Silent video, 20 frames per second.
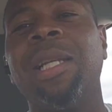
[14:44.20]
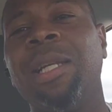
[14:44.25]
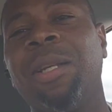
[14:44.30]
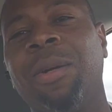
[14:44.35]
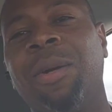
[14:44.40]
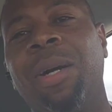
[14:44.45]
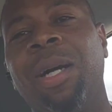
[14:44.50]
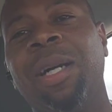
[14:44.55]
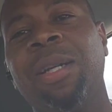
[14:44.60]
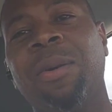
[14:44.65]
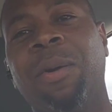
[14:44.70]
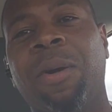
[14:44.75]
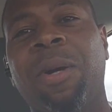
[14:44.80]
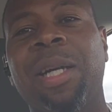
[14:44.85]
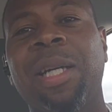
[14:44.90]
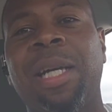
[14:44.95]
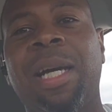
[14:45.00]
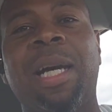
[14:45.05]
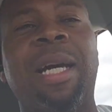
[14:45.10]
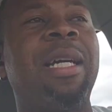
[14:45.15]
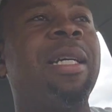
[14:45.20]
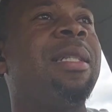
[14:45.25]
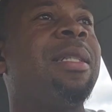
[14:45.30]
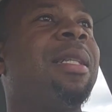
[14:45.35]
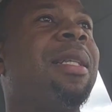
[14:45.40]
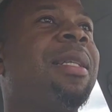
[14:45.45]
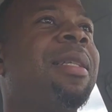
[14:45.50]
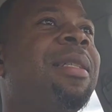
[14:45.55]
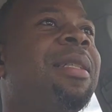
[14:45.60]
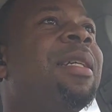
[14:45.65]
a little
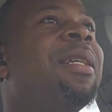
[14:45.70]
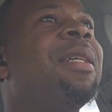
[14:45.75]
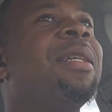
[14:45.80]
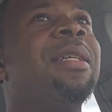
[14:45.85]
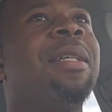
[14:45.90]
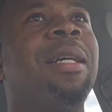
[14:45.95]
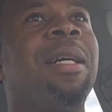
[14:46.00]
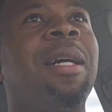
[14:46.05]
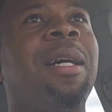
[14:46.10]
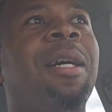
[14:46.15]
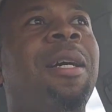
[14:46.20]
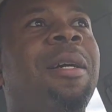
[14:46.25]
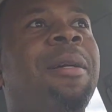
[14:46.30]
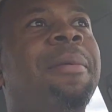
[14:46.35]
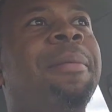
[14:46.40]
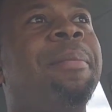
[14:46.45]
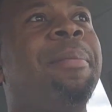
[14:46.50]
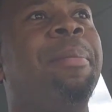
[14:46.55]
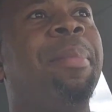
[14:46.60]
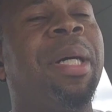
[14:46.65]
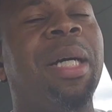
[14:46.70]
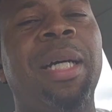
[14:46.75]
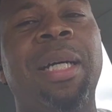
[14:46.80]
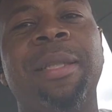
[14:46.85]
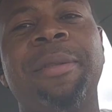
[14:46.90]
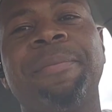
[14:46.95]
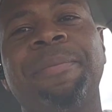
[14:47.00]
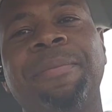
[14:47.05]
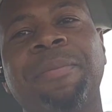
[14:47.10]
unorganized, um, but